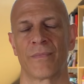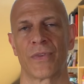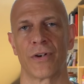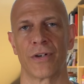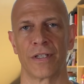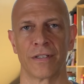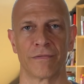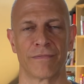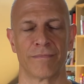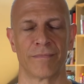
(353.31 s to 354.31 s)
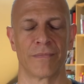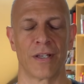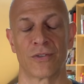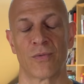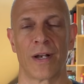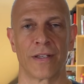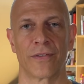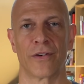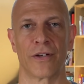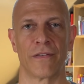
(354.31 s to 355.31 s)
30 and 20,
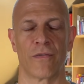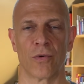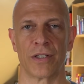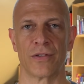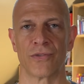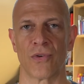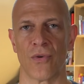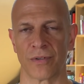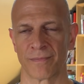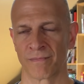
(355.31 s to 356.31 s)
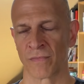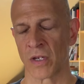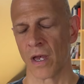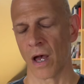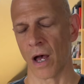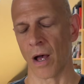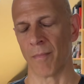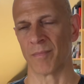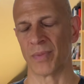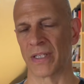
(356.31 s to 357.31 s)
30, 40 years old,
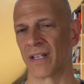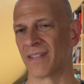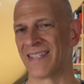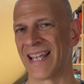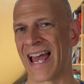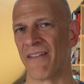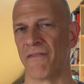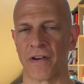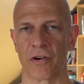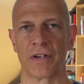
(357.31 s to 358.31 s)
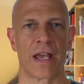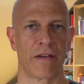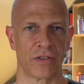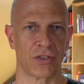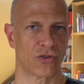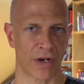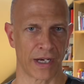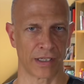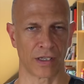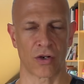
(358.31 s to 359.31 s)
because that very heavy
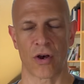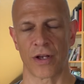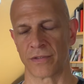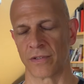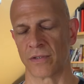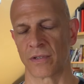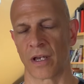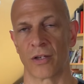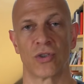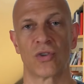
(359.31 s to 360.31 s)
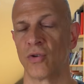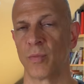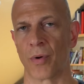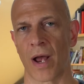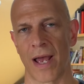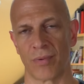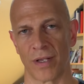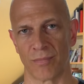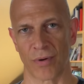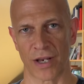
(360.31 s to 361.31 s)
straining causes super high
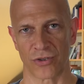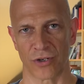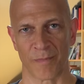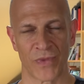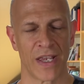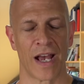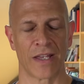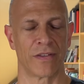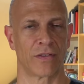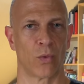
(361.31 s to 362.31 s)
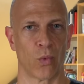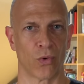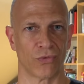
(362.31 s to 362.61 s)
blood pressure. I think the world